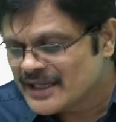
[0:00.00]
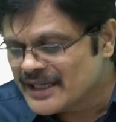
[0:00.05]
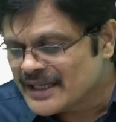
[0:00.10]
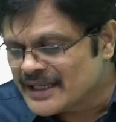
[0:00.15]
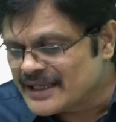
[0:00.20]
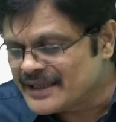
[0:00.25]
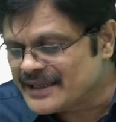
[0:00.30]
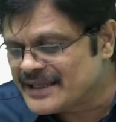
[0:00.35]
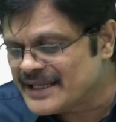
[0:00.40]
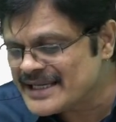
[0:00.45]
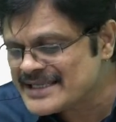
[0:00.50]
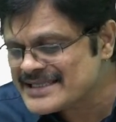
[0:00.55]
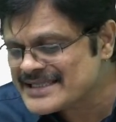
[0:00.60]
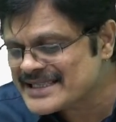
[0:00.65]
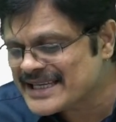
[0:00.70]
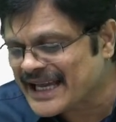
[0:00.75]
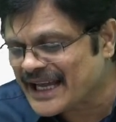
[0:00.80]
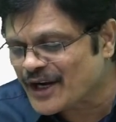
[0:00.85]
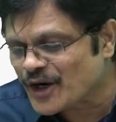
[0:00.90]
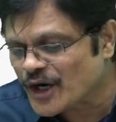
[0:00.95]
this
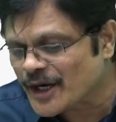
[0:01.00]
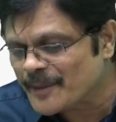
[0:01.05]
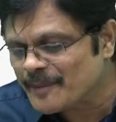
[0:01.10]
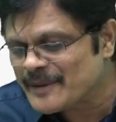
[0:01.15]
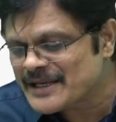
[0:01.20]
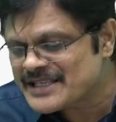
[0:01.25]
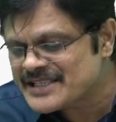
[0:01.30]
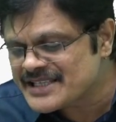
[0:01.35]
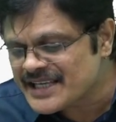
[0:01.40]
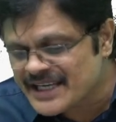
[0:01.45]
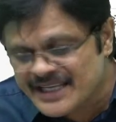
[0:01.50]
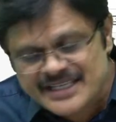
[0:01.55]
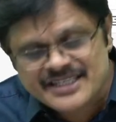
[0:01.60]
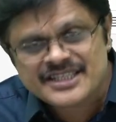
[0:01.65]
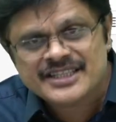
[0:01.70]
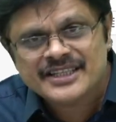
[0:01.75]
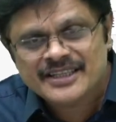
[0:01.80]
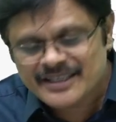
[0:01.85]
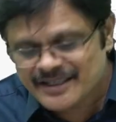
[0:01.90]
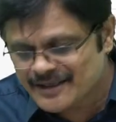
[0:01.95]
cannot be
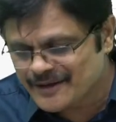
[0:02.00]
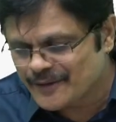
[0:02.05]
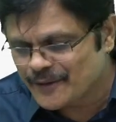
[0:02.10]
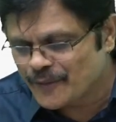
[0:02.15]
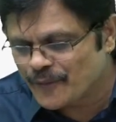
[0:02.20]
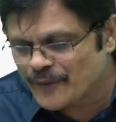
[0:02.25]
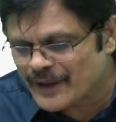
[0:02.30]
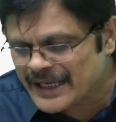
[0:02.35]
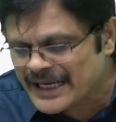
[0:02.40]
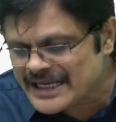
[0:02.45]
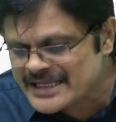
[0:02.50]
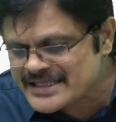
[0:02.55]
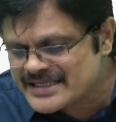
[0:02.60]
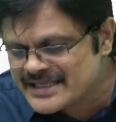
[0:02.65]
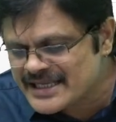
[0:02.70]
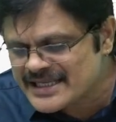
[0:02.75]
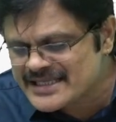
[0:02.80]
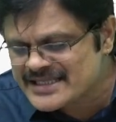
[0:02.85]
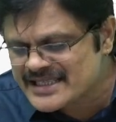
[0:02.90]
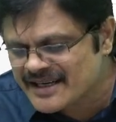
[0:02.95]
changed, whereas
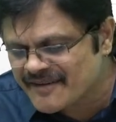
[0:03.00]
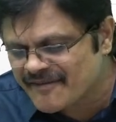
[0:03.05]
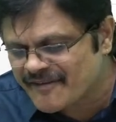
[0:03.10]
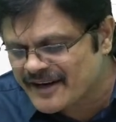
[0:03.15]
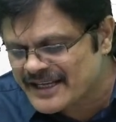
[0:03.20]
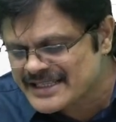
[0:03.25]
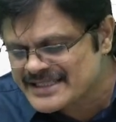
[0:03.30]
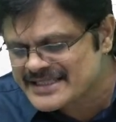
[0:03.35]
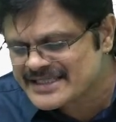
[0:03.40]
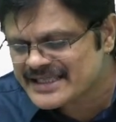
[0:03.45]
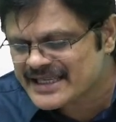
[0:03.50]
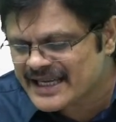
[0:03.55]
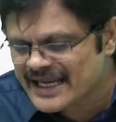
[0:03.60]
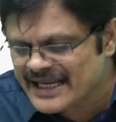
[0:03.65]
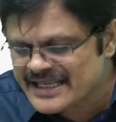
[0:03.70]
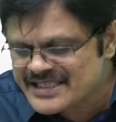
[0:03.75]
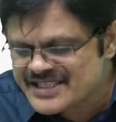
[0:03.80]
this reference can